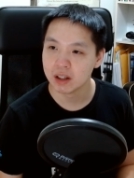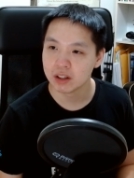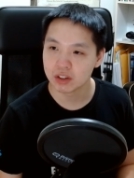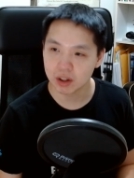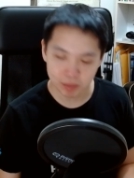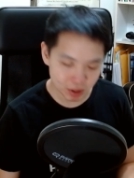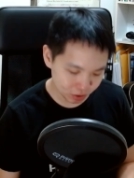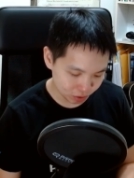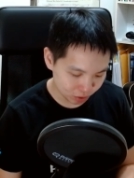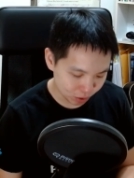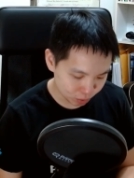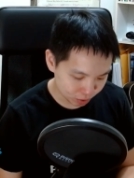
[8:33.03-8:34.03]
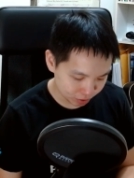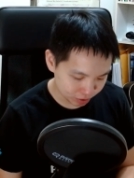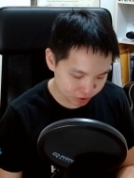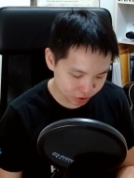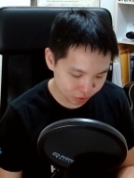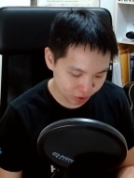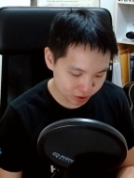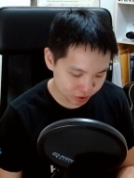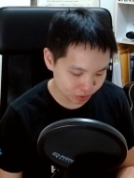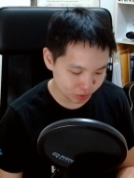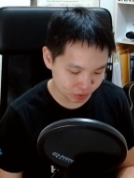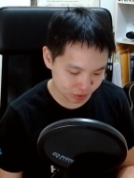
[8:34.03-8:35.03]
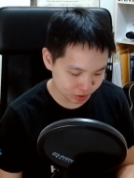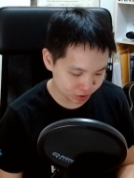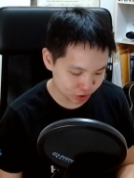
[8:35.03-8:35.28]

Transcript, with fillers: So I'm going to lower this threshold